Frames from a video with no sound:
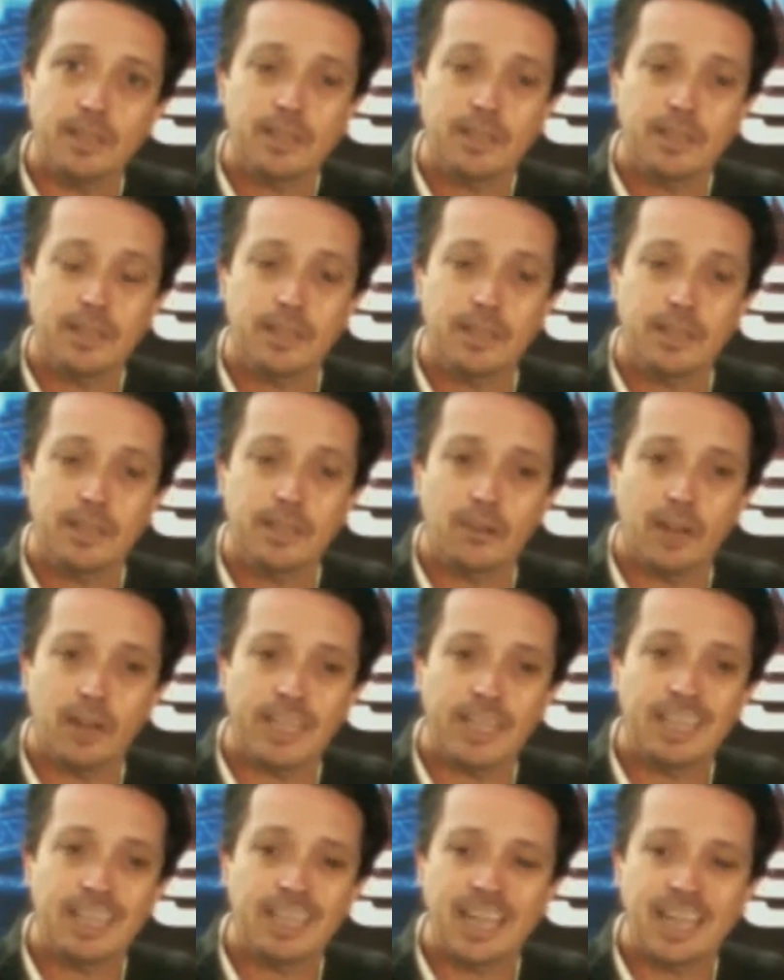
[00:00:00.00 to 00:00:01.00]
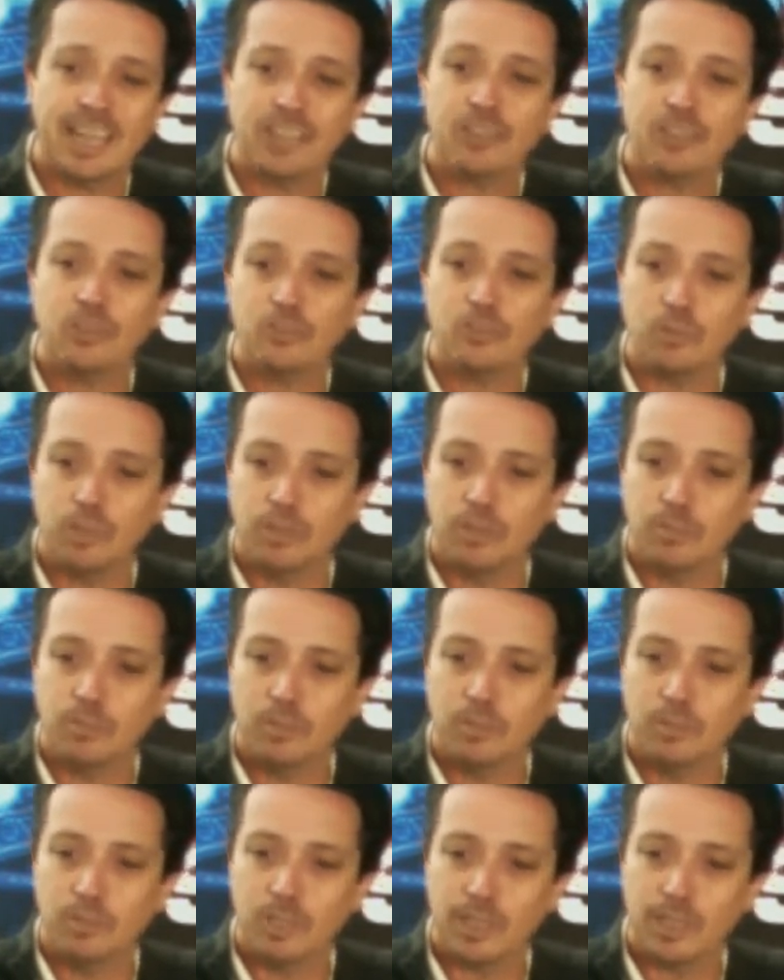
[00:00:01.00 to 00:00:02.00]
a great connection with the
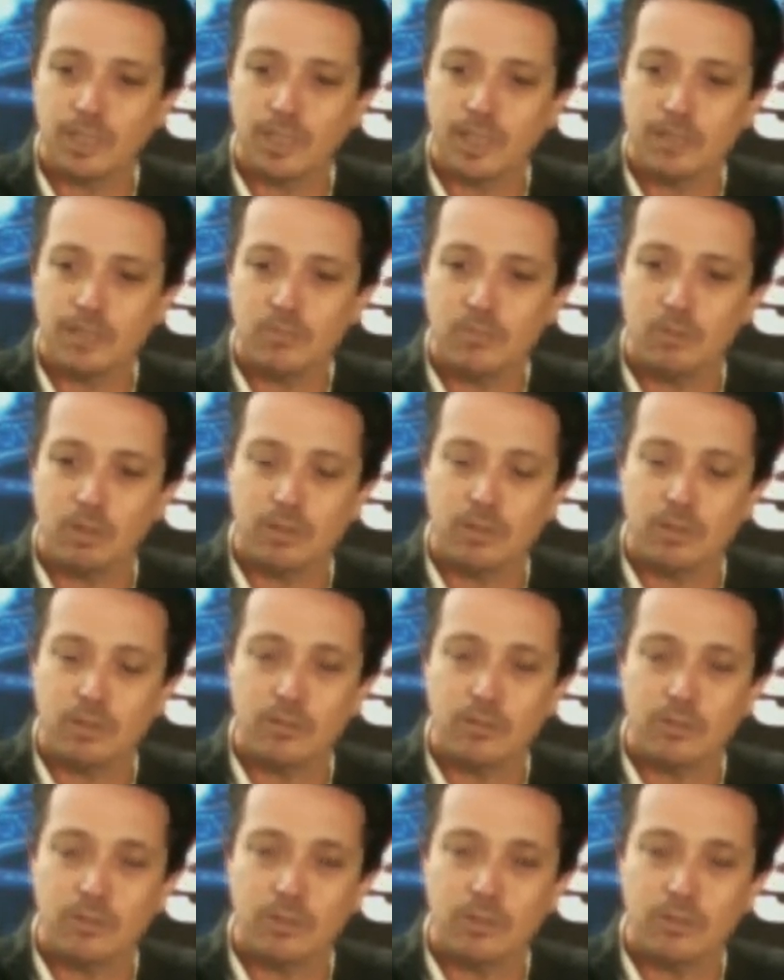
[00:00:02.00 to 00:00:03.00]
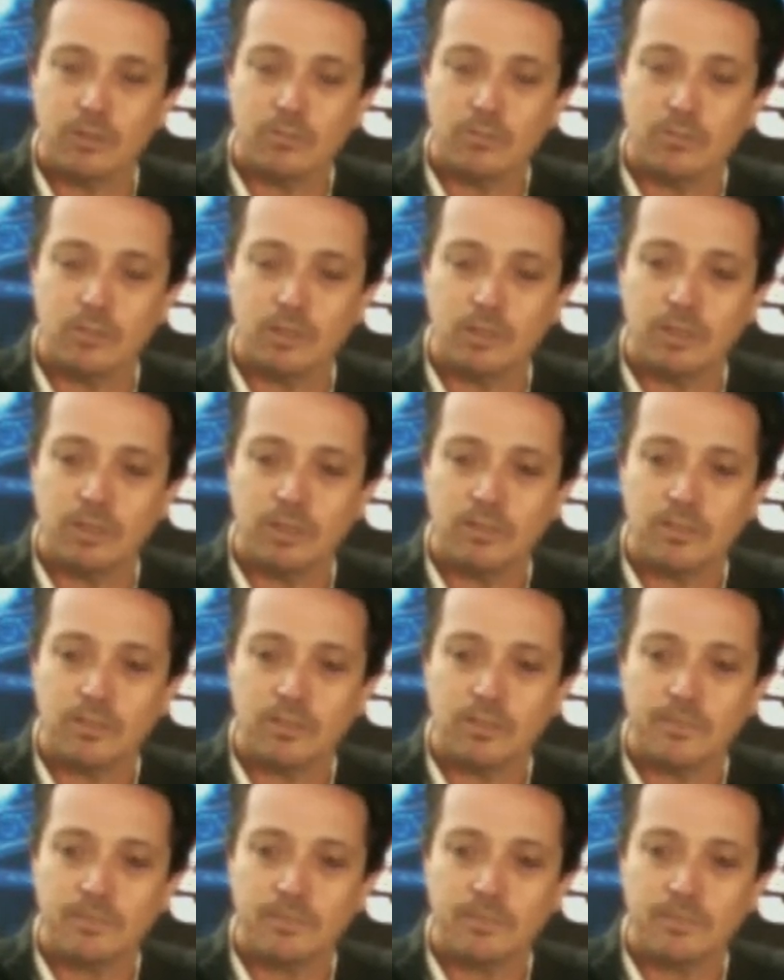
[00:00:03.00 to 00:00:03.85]
music, and that's what the audience wants.